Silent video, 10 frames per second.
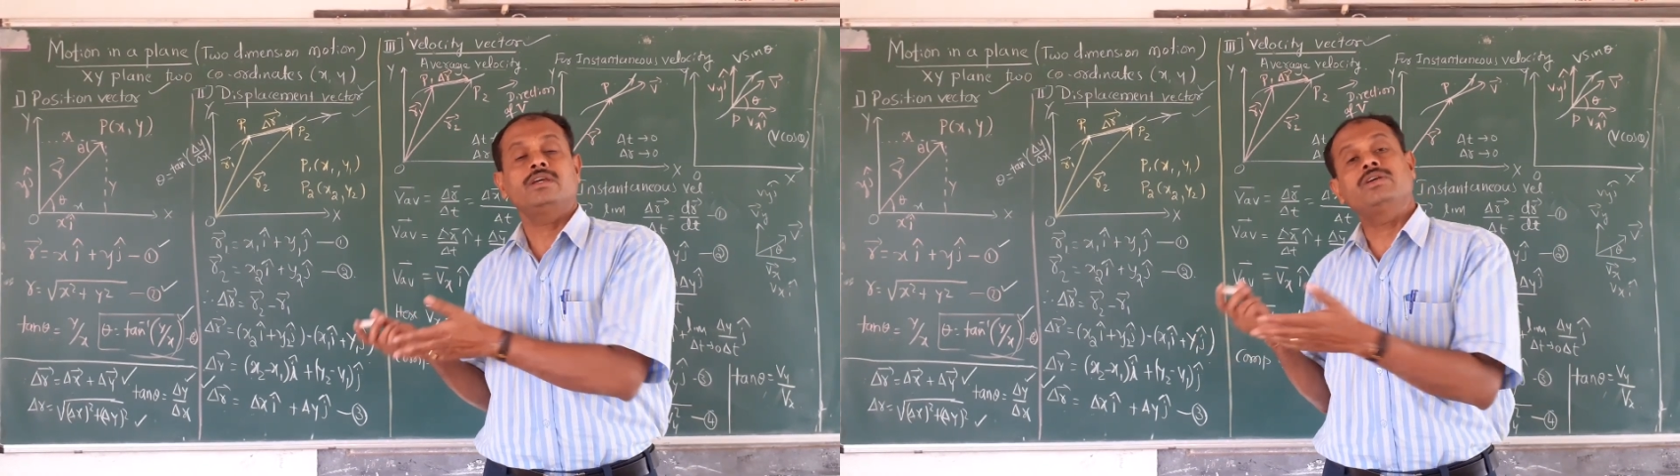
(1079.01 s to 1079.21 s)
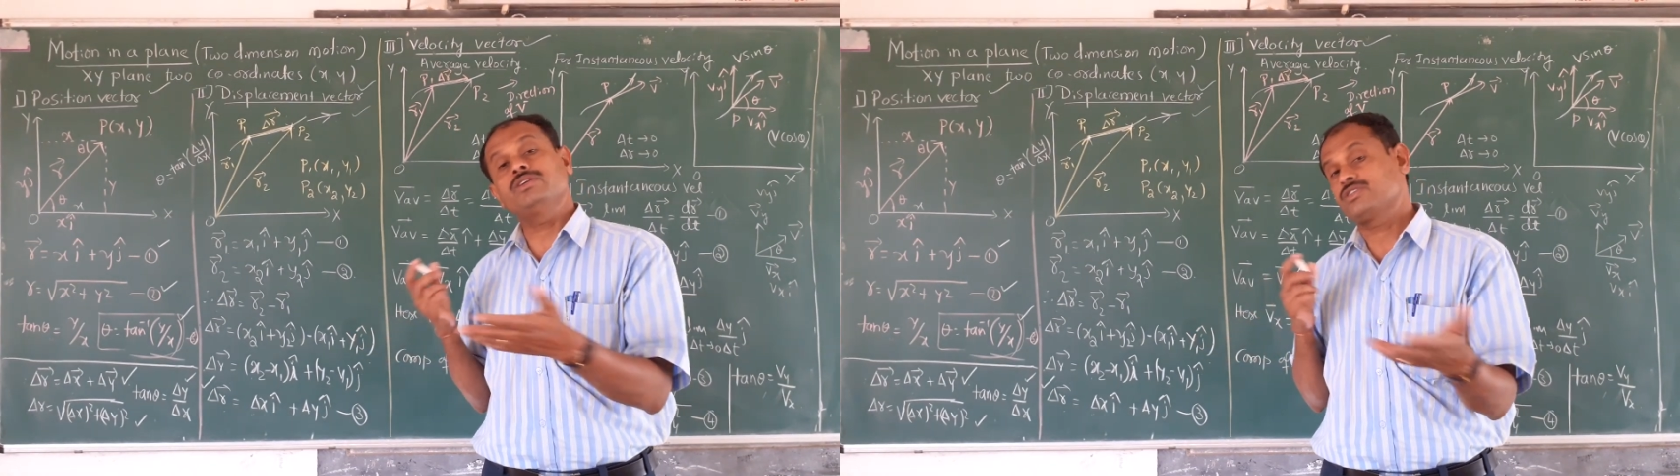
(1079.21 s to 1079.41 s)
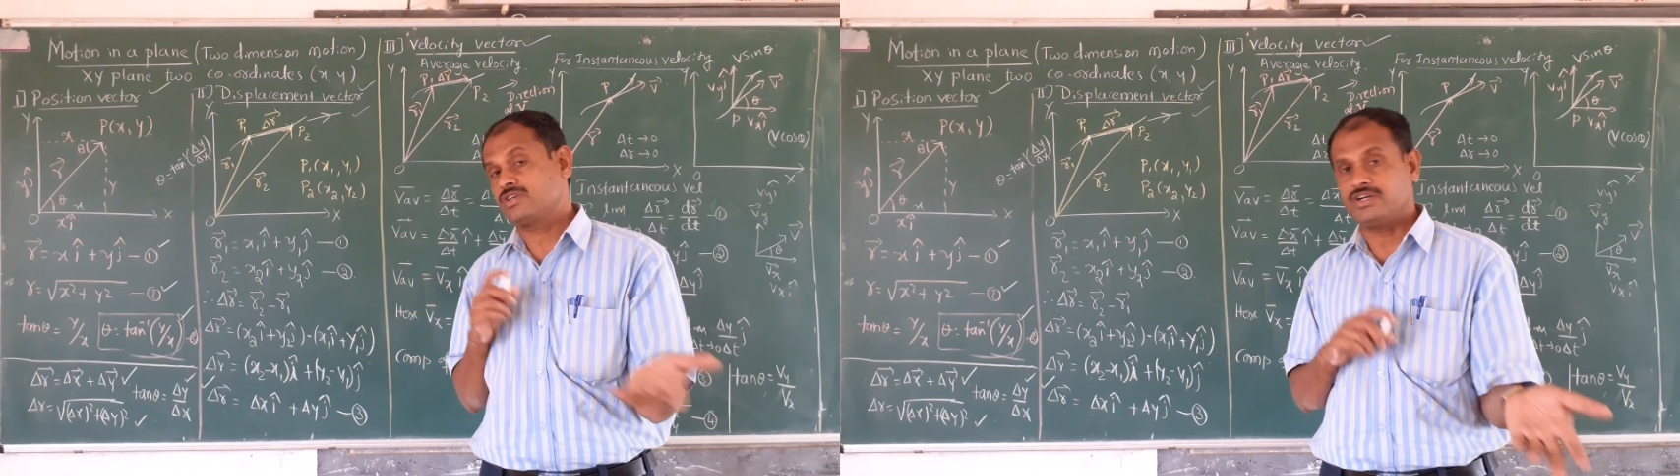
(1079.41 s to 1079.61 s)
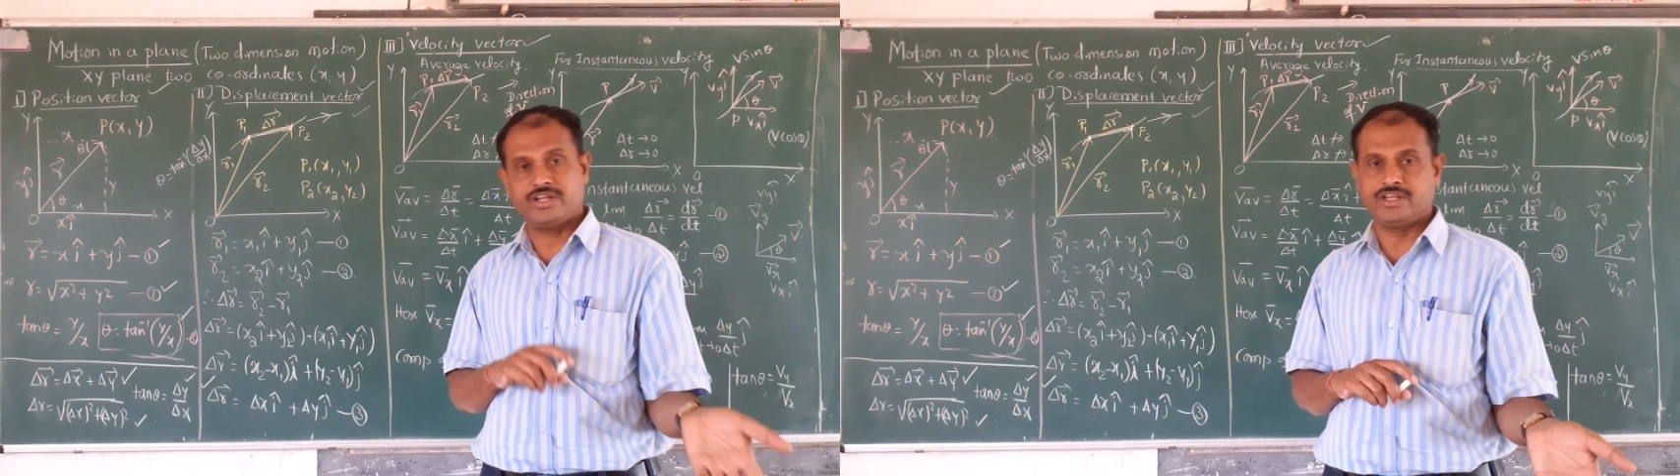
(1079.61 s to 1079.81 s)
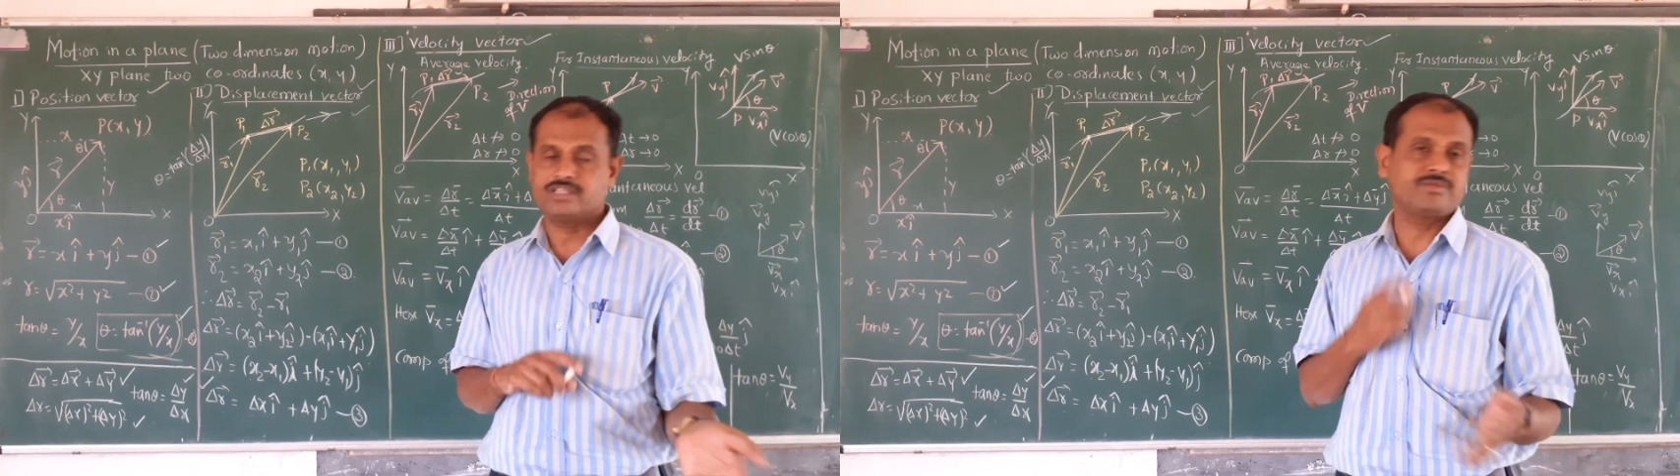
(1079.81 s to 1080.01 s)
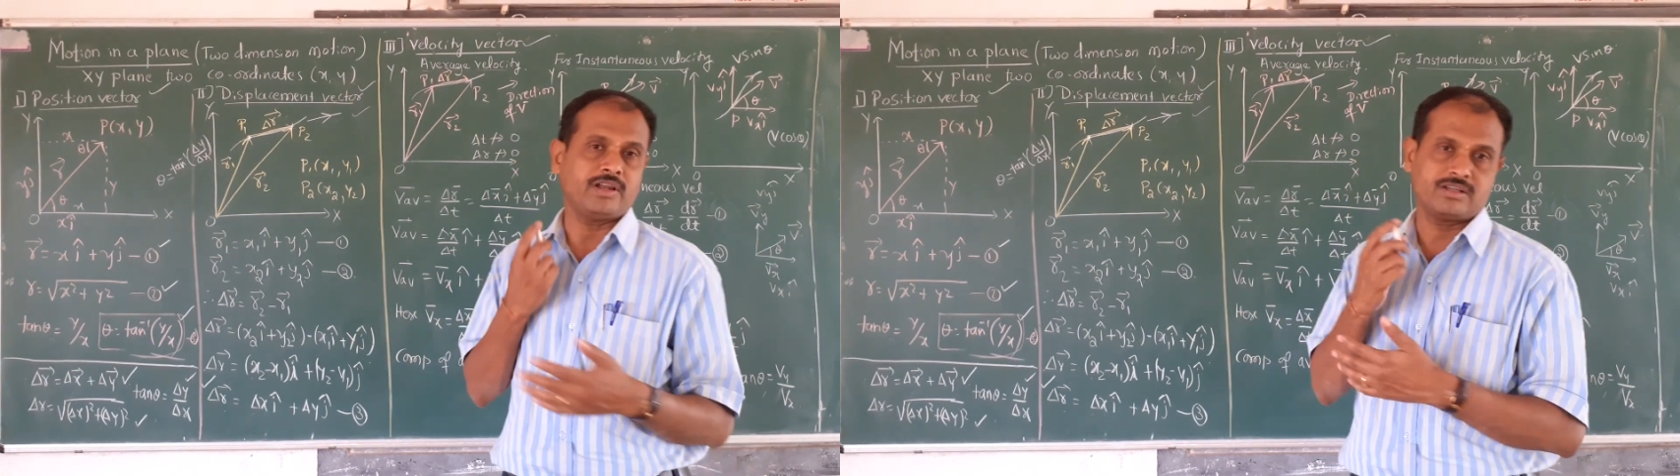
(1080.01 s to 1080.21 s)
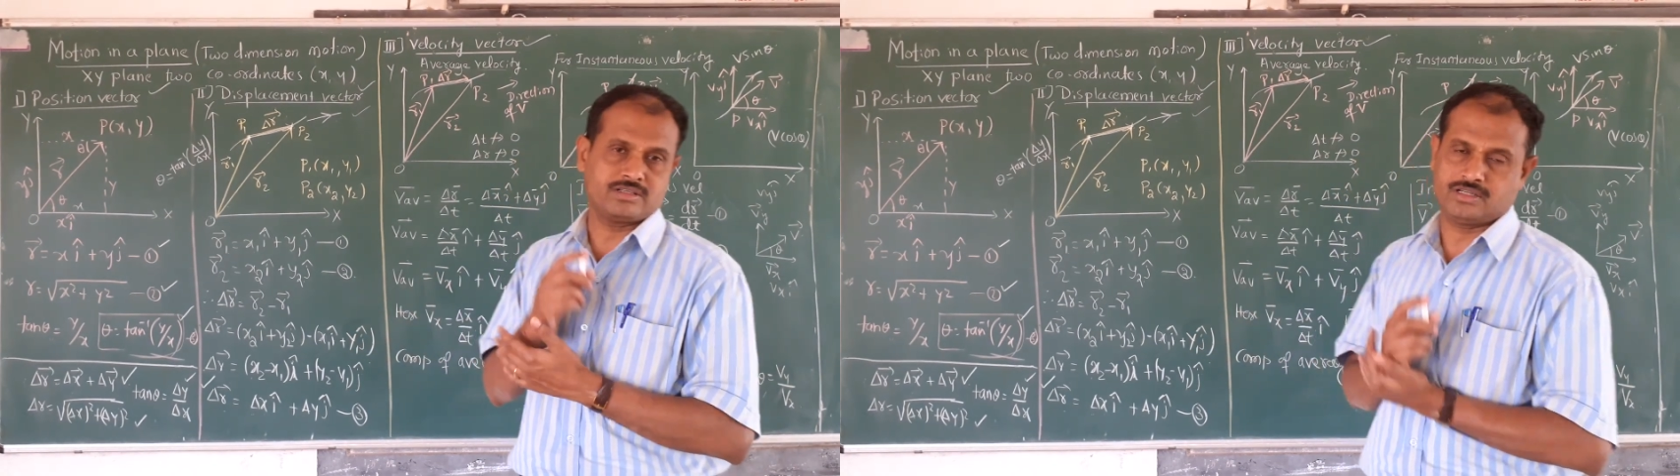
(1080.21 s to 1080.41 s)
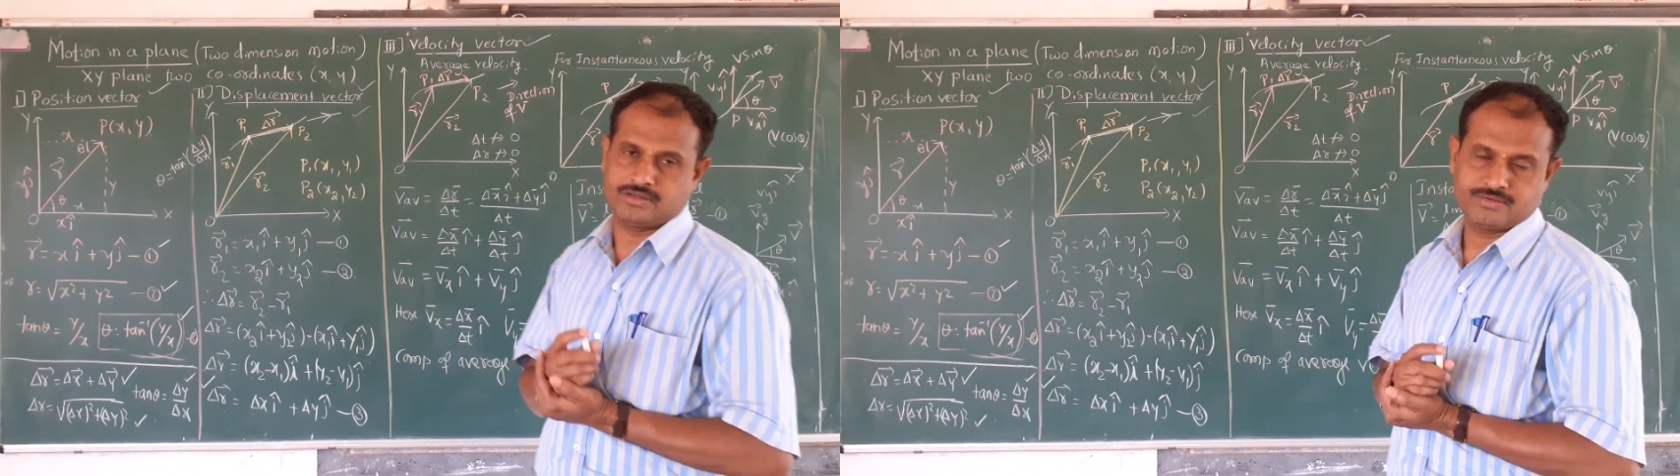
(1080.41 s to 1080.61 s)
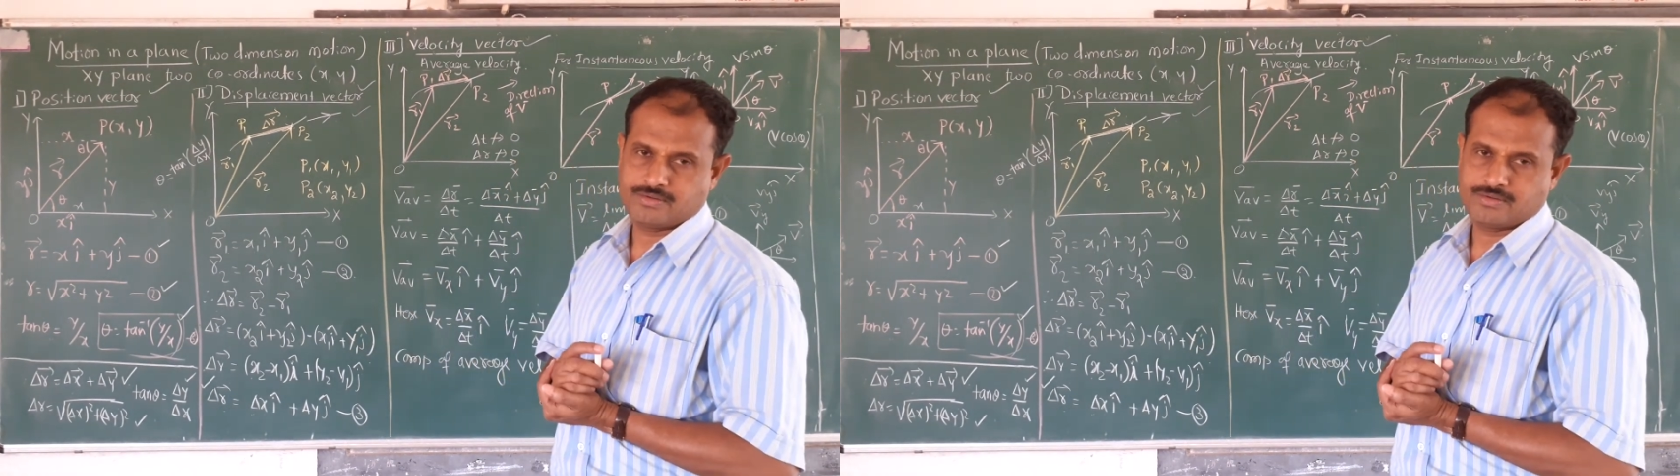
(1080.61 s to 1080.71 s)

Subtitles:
instantaneous velocity.